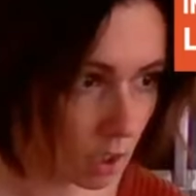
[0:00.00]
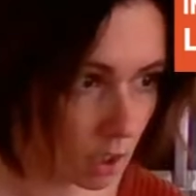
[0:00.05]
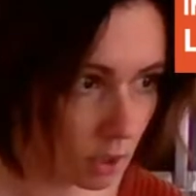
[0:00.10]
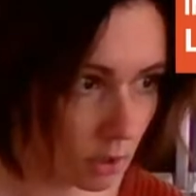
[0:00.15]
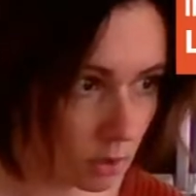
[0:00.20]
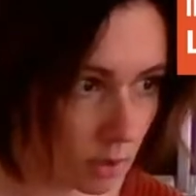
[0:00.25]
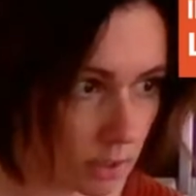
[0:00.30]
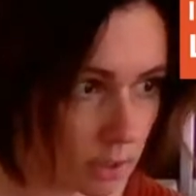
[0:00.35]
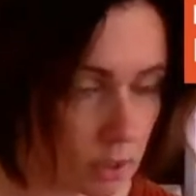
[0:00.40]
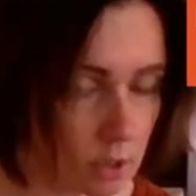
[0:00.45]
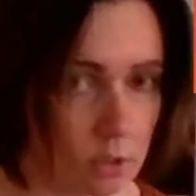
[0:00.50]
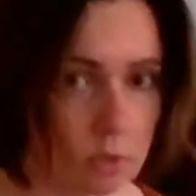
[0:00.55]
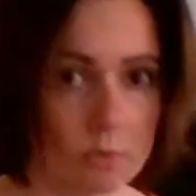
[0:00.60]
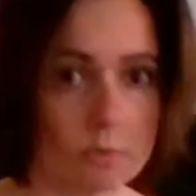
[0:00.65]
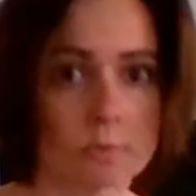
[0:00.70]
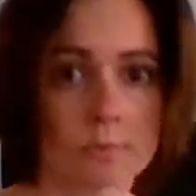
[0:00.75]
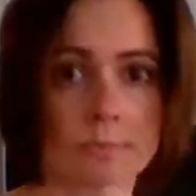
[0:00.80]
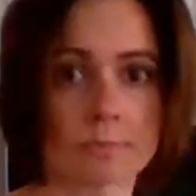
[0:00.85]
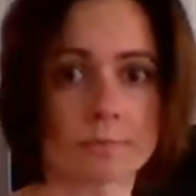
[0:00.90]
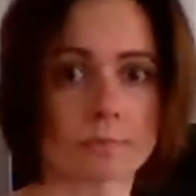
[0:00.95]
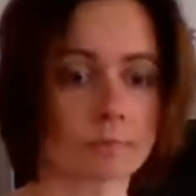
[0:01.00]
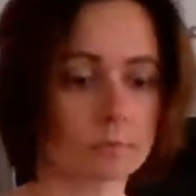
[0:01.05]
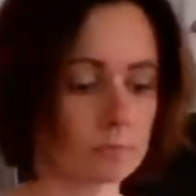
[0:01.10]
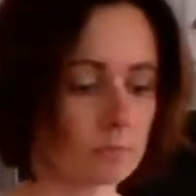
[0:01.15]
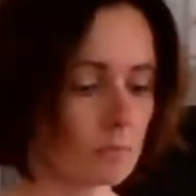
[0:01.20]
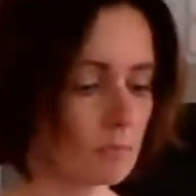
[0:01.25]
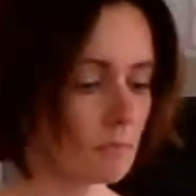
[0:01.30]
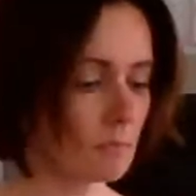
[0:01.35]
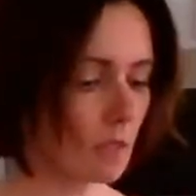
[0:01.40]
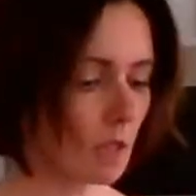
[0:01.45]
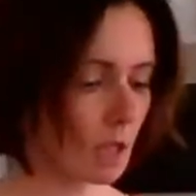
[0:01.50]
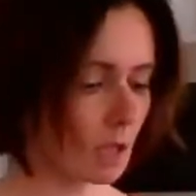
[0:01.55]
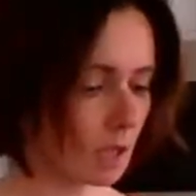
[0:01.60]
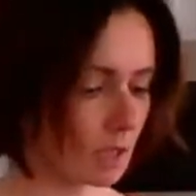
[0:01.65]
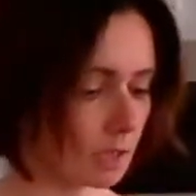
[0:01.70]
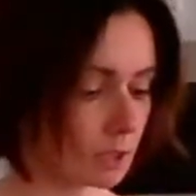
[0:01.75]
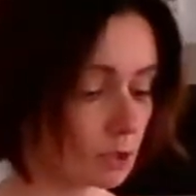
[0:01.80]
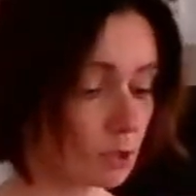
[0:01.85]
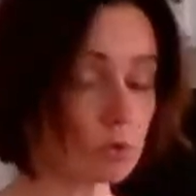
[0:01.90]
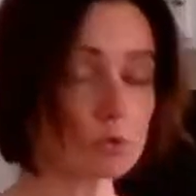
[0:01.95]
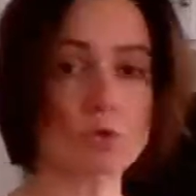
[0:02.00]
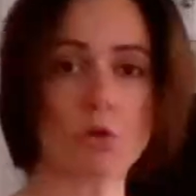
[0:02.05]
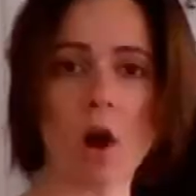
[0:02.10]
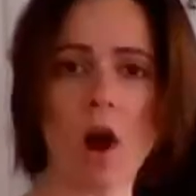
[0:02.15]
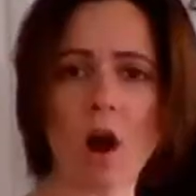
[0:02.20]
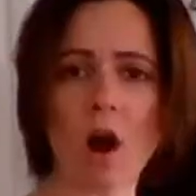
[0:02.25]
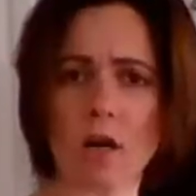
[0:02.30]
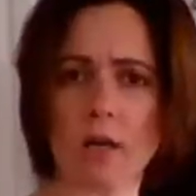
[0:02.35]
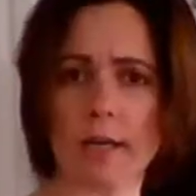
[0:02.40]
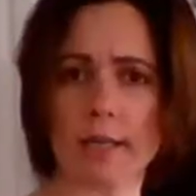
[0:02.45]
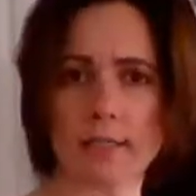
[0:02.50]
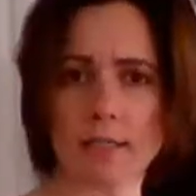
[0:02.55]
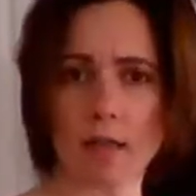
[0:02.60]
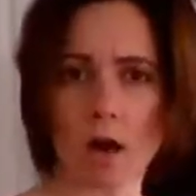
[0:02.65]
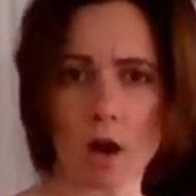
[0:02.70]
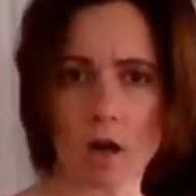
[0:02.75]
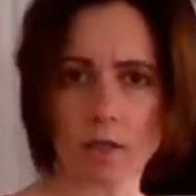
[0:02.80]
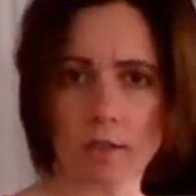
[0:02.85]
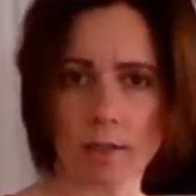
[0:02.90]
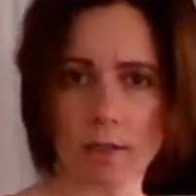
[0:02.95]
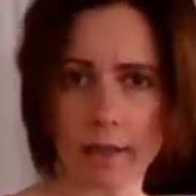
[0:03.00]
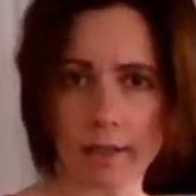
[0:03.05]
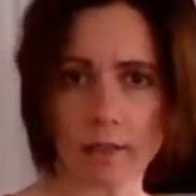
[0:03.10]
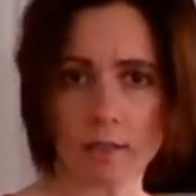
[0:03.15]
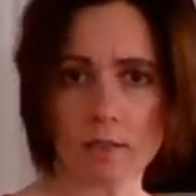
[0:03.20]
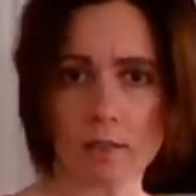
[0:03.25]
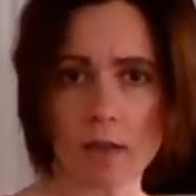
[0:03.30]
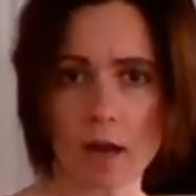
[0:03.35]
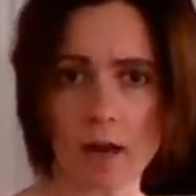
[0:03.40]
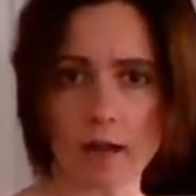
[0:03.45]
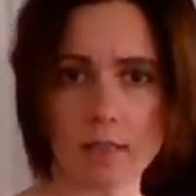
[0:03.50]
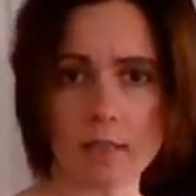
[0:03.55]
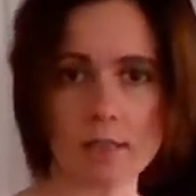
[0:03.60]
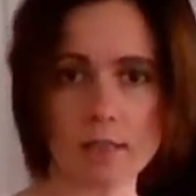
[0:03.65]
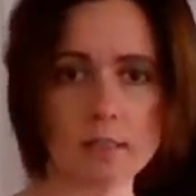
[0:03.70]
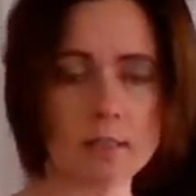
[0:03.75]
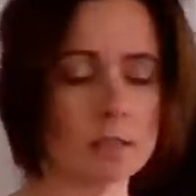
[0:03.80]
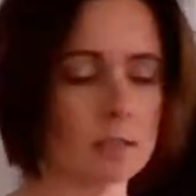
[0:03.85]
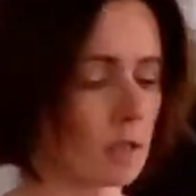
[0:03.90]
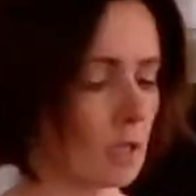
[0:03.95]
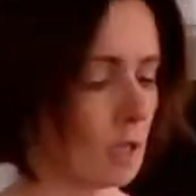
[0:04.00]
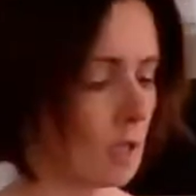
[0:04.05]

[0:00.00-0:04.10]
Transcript: good as new. And it's also hard, it's hard anodized,